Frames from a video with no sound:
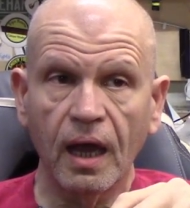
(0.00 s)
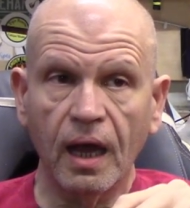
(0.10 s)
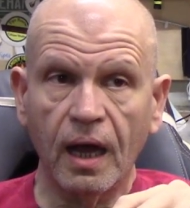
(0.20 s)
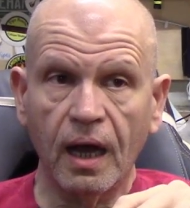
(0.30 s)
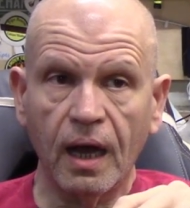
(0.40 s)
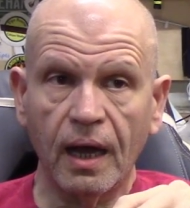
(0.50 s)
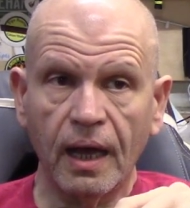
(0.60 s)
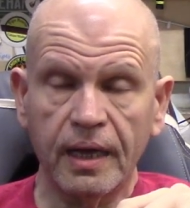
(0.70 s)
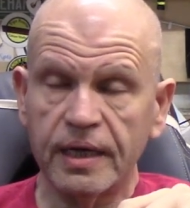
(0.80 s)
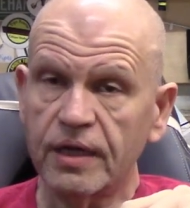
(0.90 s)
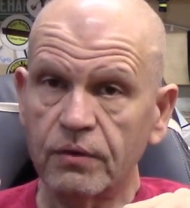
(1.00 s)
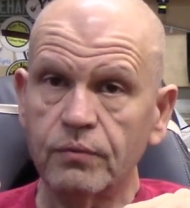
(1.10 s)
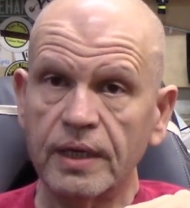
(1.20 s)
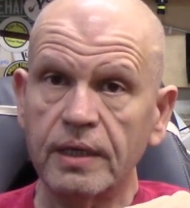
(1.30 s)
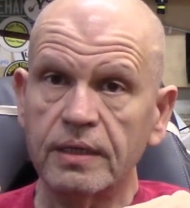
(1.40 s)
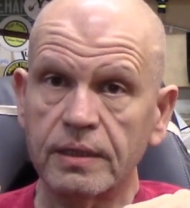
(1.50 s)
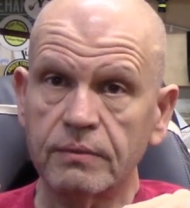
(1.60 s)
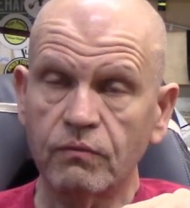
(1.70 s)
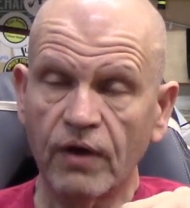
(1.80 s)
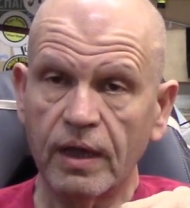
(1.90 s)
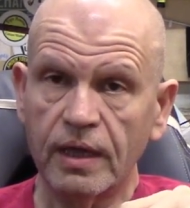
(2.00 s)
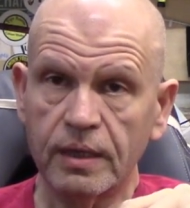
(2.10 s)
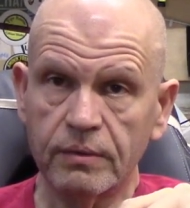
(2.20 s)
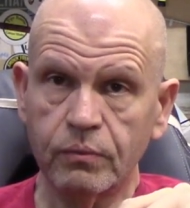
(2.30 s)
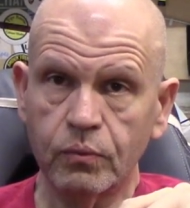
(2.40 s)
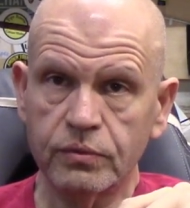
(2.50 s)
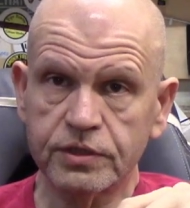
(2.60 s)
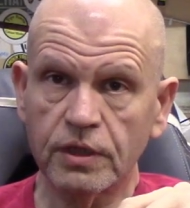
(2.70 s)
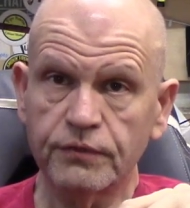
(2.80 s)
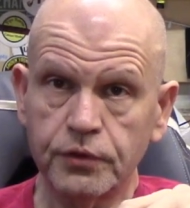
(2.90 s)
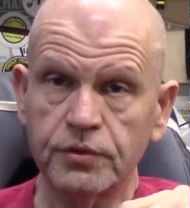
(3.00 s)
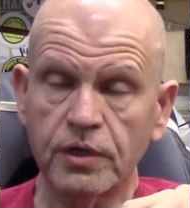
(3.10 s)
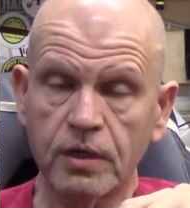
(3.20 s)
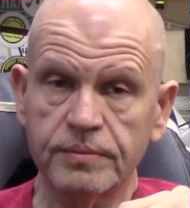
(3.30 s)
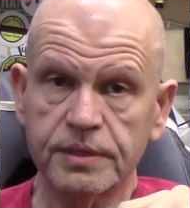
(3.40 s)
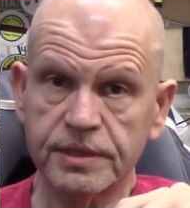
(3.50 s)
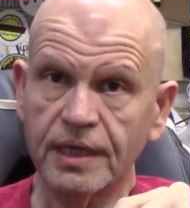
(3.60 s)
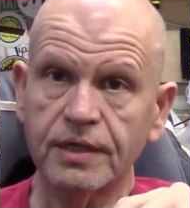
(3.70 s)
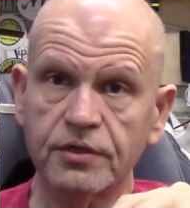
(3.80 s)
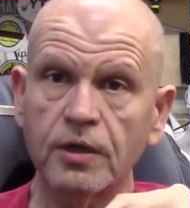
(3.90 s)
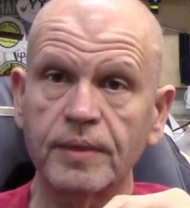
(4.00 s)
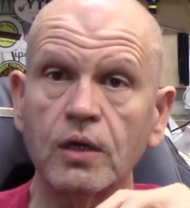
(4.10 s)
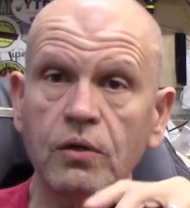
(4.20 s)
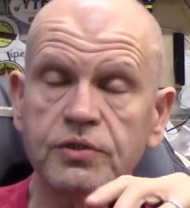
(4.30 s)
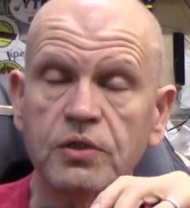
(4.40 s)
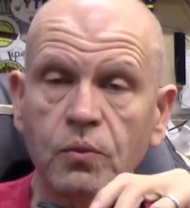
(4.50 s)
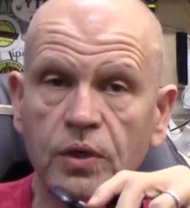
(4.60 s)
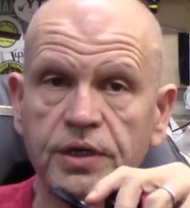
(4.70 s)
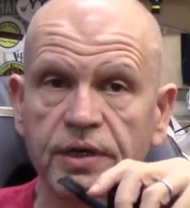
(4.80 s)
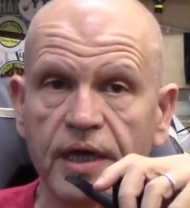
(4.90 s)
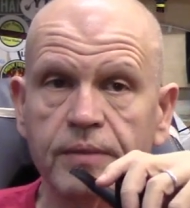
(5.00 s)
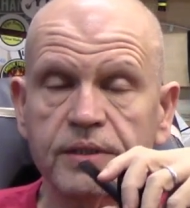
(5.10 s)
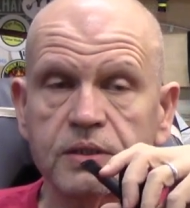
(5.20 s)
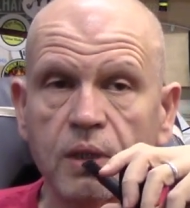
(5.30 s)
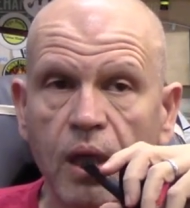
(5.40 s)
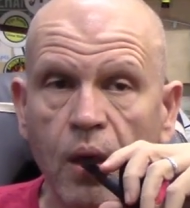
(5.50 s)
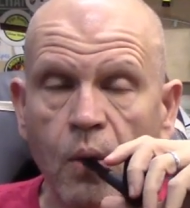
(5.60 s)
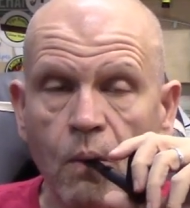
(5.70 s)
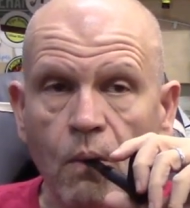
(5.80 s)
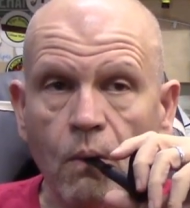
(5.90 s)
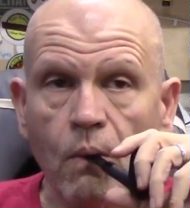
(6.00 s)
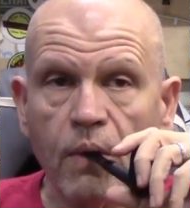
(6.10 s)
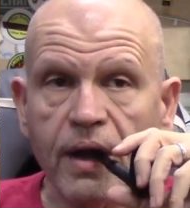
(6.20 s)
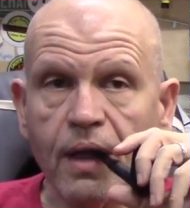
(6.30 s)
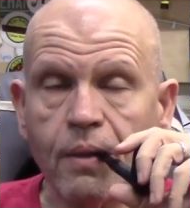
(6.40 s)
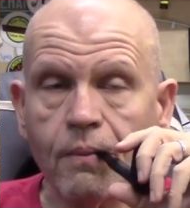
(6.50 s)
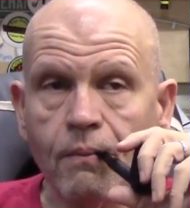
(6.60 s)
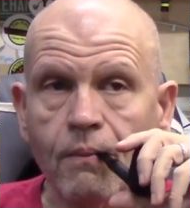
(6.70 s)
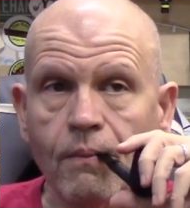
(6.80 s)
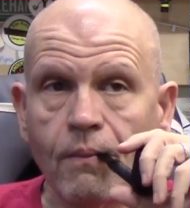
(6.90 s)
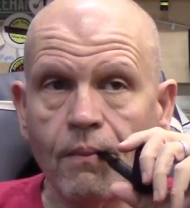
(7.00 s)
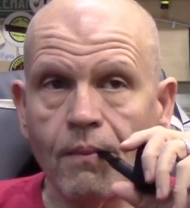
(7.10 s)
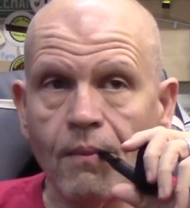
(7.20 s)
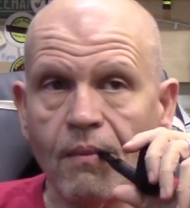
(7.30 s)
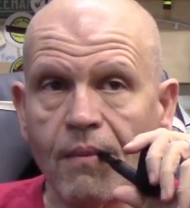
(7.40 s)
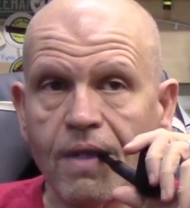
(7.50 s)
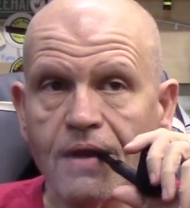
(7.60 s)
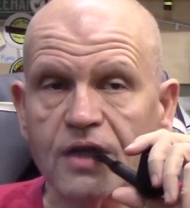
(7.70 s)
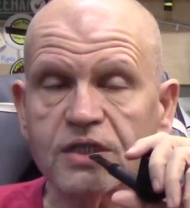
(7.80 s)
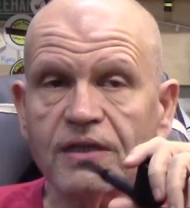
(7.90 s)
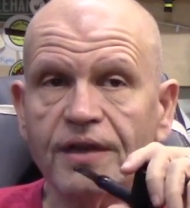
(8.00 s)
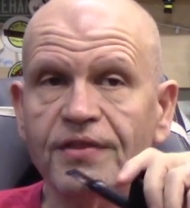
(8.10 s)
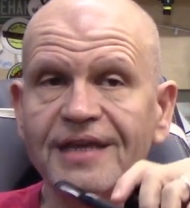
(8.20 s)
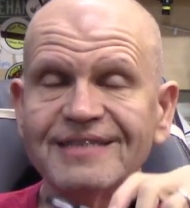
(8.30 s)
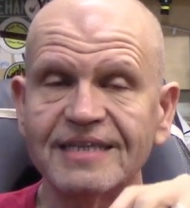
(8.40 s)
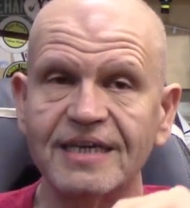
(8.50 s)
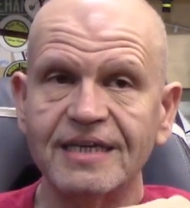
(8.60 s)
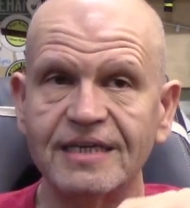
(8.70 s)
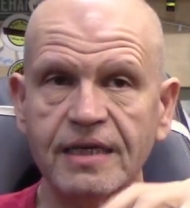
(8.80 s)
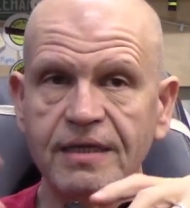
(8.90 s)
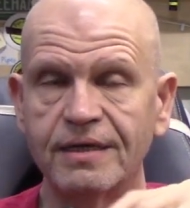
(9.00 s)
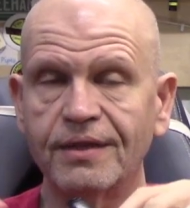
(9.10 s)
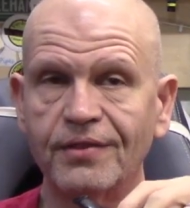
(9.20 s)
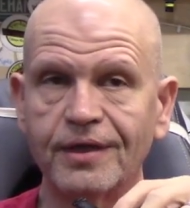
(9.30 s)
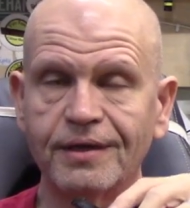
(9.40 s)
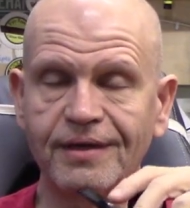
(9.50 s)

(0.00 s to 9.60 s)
Uh, and he he he served two terms. The second term he also won unanimously. Now, there's a lot of things that he did that